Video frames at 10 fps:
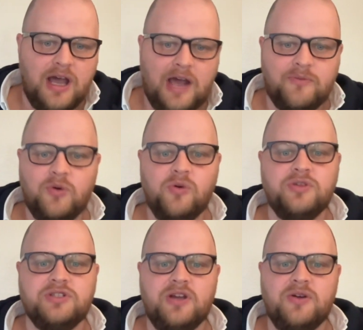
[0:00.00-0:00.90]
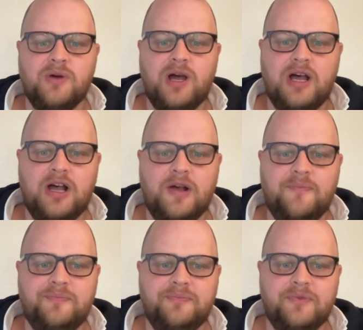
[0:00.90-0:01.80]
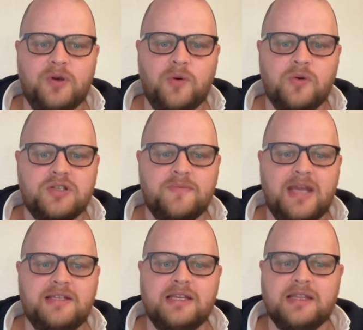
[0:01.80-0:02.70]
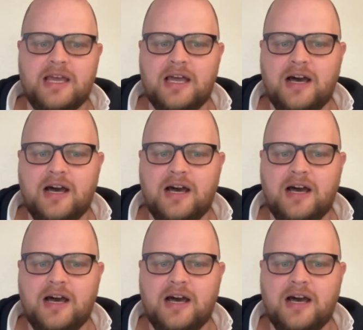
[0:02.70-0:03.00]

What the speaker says: And we're also automating their